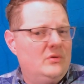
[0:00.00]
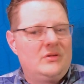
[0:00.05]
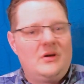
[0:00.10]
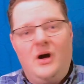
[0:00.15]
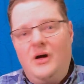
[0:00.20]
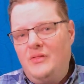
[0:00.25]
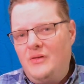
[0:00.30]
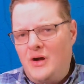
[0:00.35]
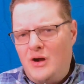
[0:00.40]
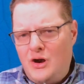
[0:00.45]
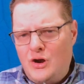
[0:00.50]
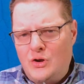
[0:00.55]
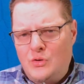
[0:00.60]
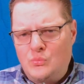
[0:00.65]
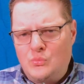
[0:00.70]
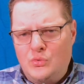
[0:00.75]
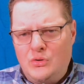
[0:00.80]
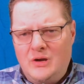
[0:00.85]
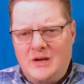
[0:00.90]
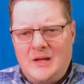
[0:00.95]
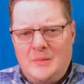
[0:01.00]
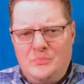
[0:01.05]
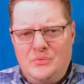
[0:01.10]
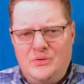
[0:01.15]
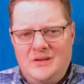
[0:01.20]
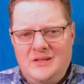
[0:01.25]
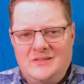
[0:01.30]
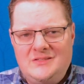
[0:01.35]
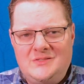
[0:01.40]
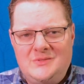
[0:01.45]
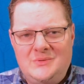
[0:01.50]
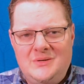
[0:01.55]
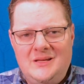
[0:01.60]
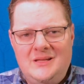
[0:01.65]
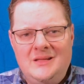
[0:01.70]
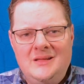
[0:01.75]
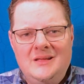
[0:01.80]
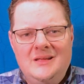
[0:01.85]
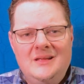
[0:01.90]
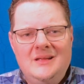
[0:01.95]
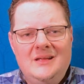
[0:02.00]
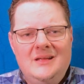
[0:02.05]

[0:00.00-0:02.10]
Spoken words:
with all the hard work I put into it.